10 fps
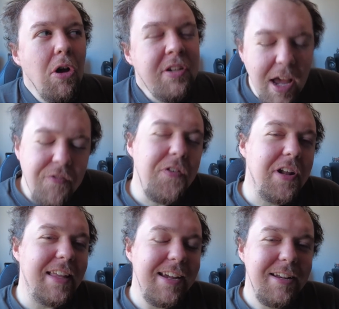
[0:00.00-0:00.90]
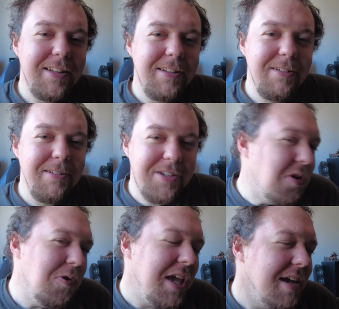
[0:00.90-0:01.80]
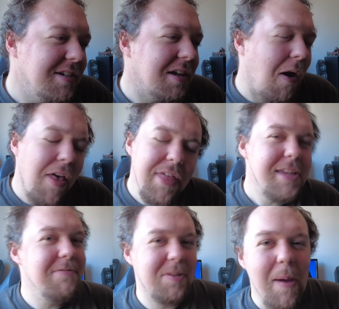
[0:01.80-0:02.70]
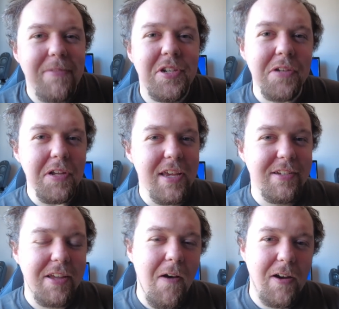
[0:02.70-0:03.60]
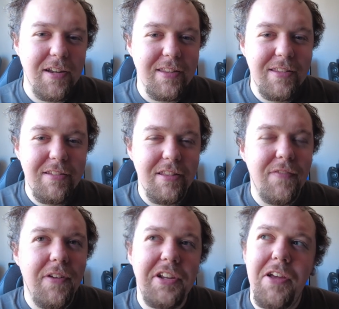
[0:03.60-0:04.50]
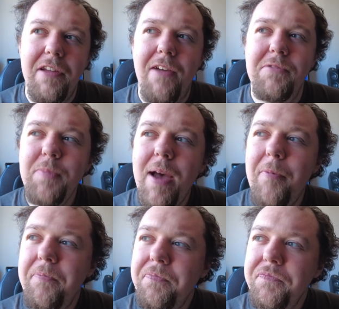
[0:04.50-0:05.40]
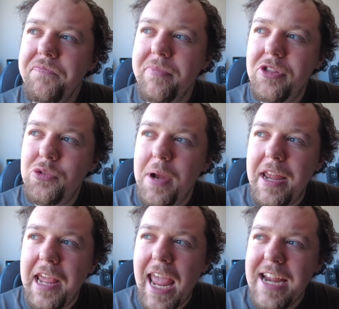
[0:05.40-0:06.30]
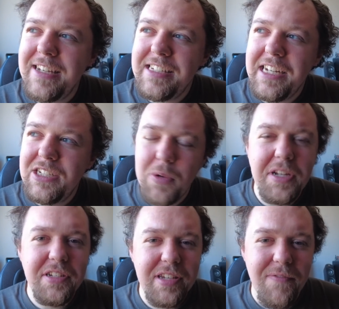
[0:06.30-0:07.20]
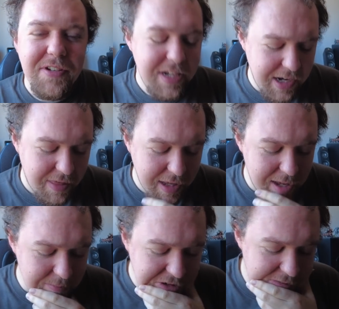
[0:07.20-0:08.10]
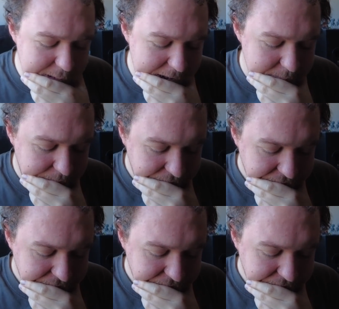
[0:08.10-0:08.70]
definitely 2 years ago, I think it was about 2 years ago, I did the video now. It was about 2018, 2017, I think it must have been.